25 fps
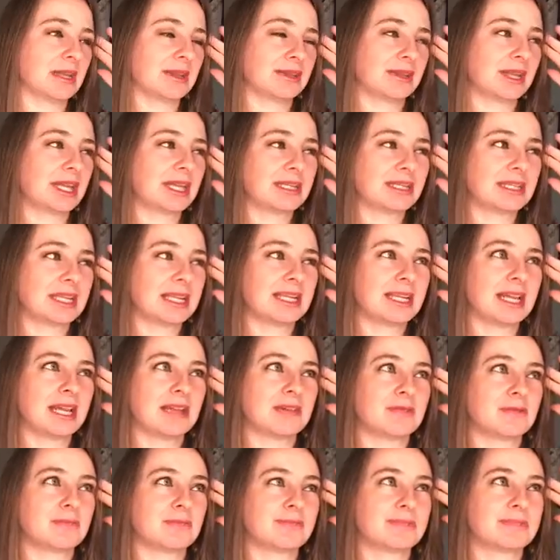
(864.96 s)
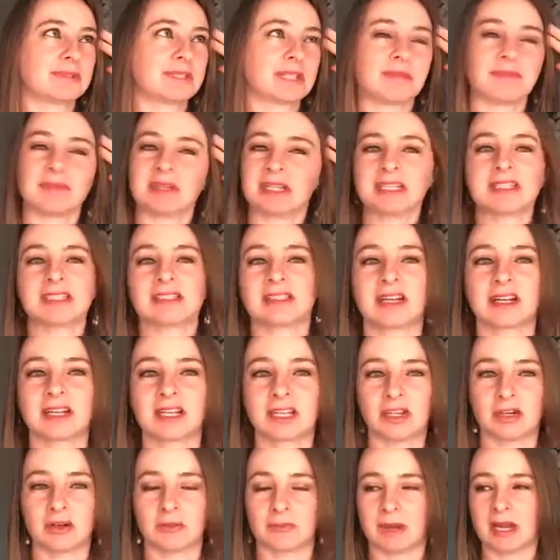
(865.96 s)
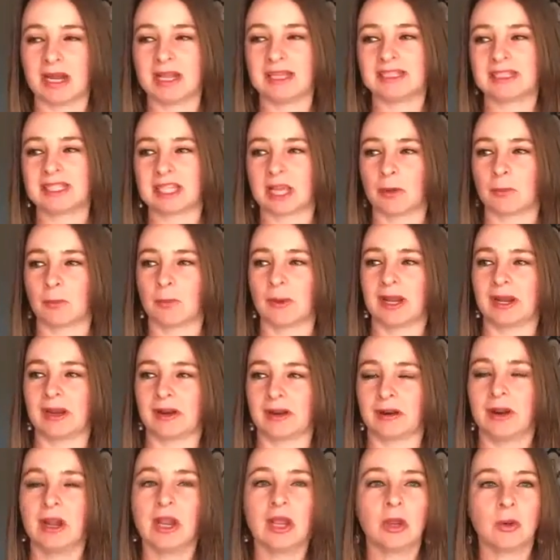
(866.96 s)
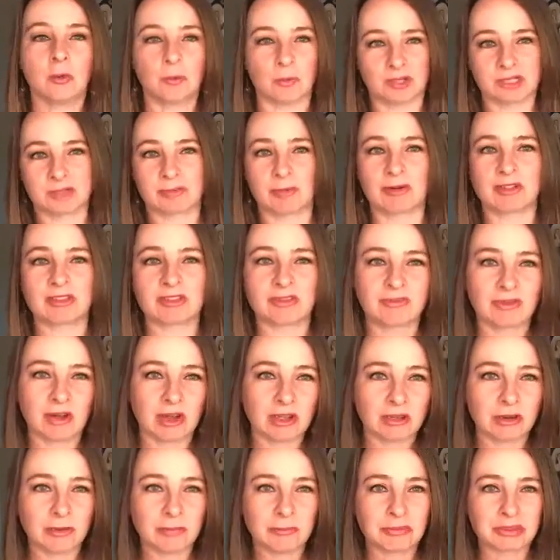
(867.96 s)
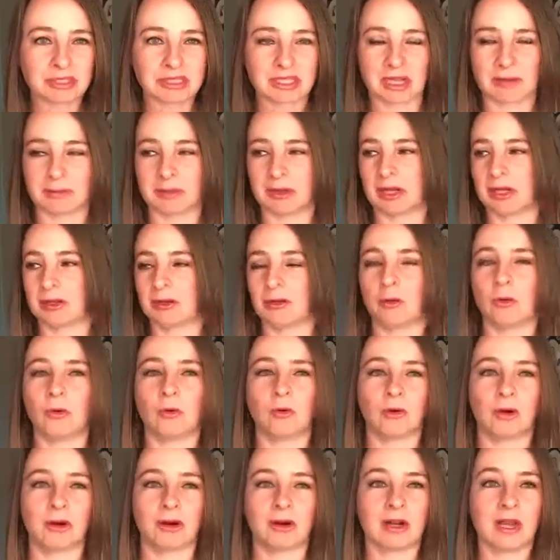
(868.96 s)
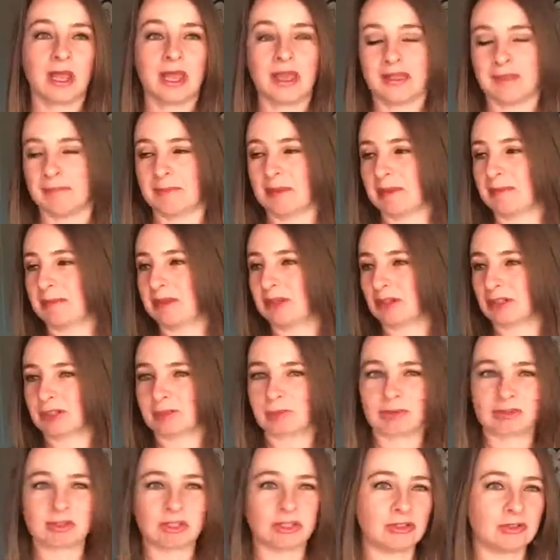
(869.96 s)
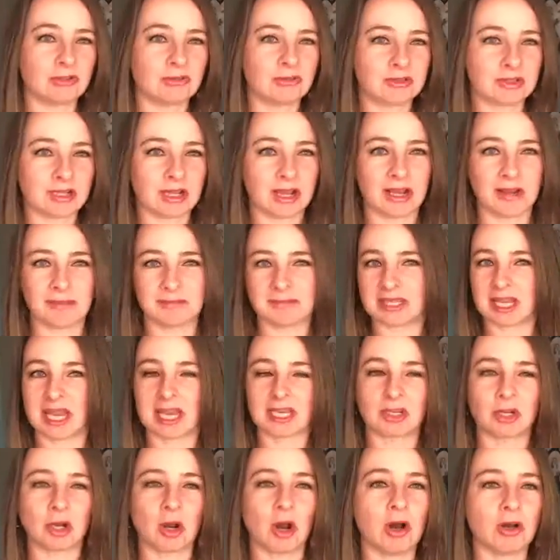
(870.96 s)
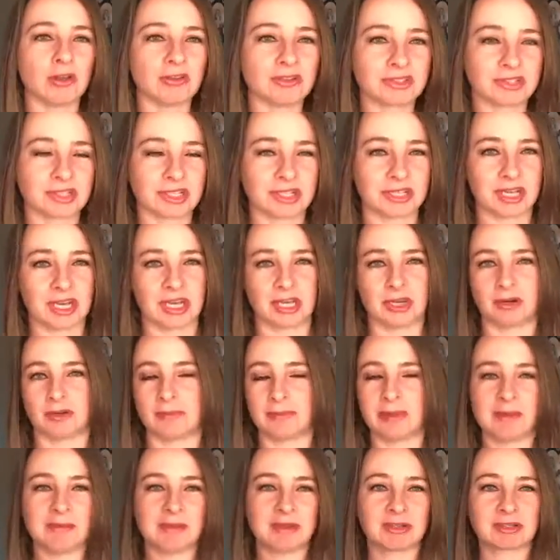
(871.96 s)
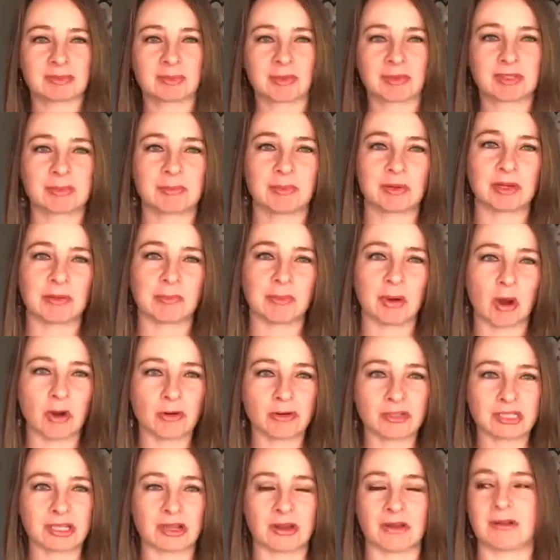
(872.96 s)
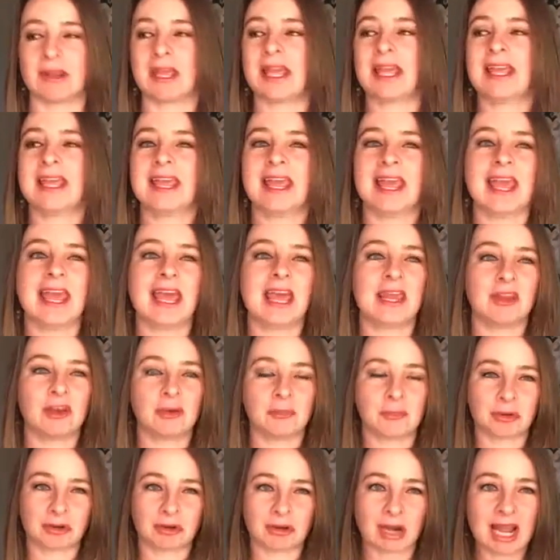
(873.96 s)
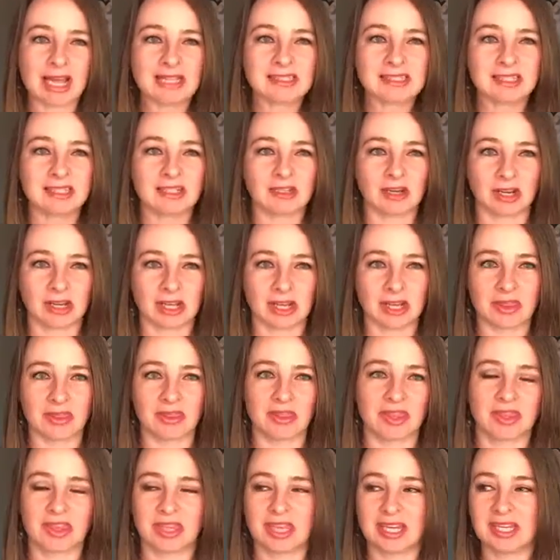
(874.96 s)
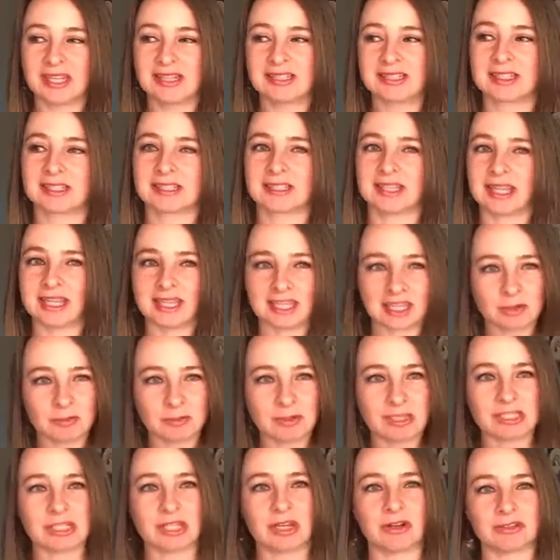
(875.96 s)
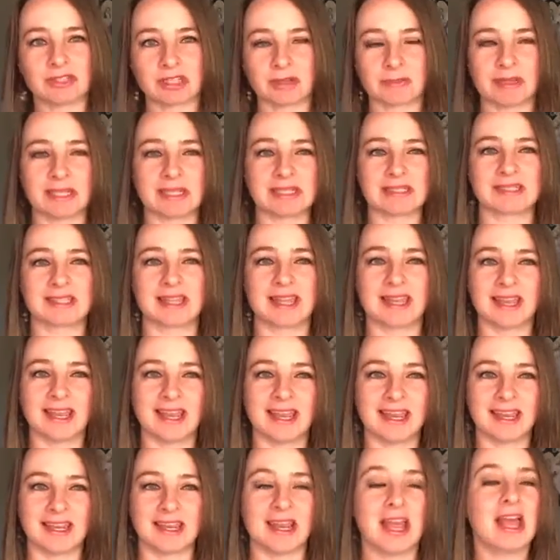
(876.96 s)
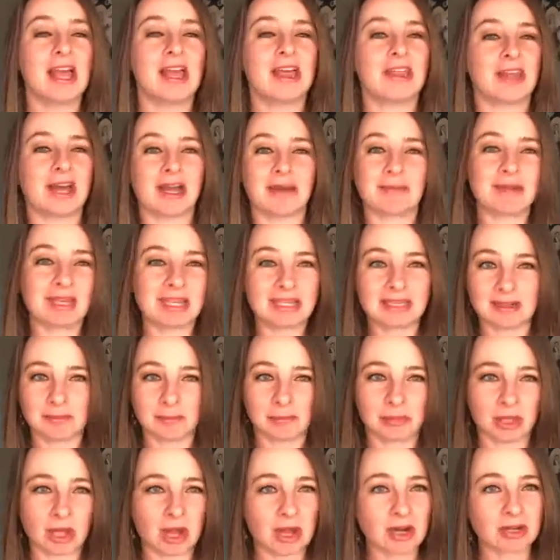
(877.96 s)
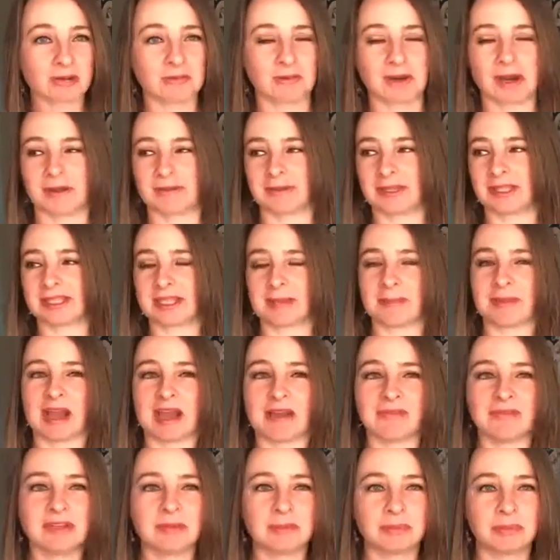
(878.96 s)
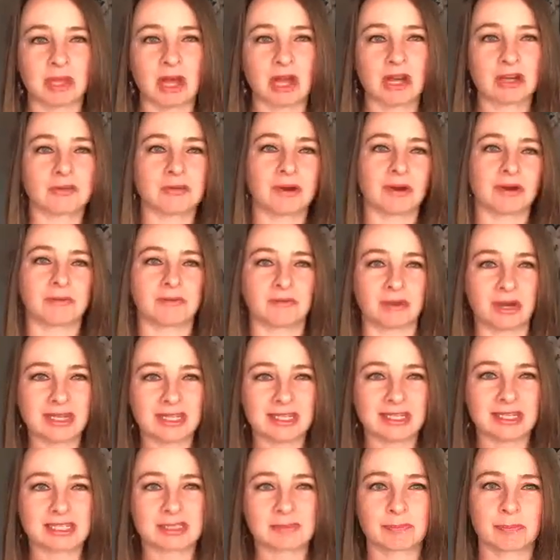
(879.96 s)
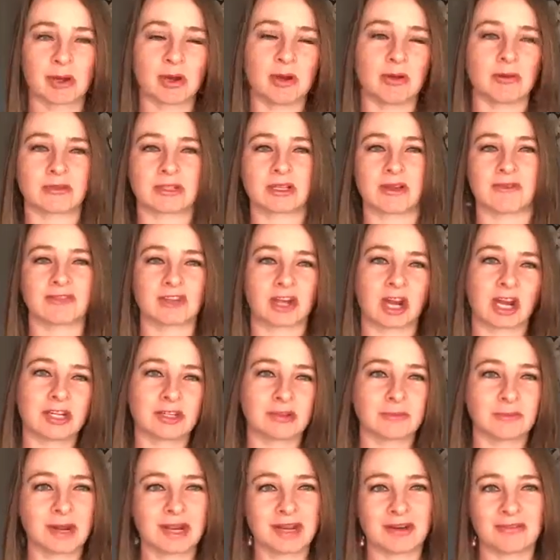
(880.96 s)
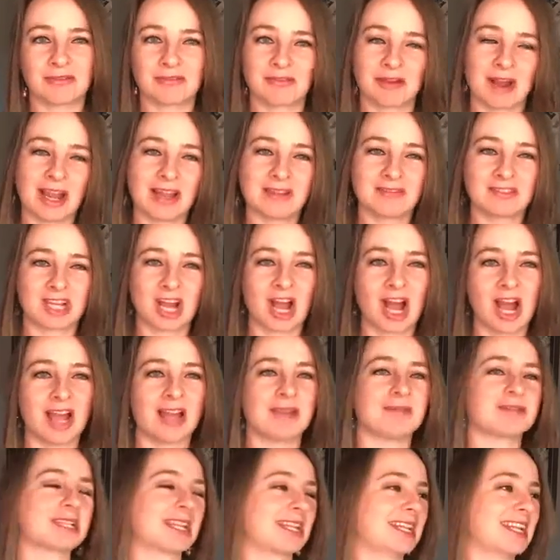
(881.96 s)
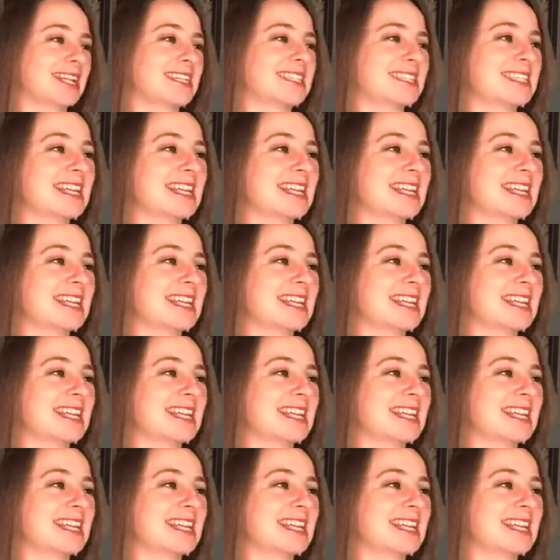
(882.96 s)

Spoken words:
like they get something stuck in their mindset where we're supposed to follow up with someone, or maybe they're supposed to do 10 calls today, or maybe they're supposed to put a post out and they're procrastinating on it. The thing is they can reach out to me and say, hey, I'm getting a block around this. I'm having a block around writing this post. I've tried to write it 5 times and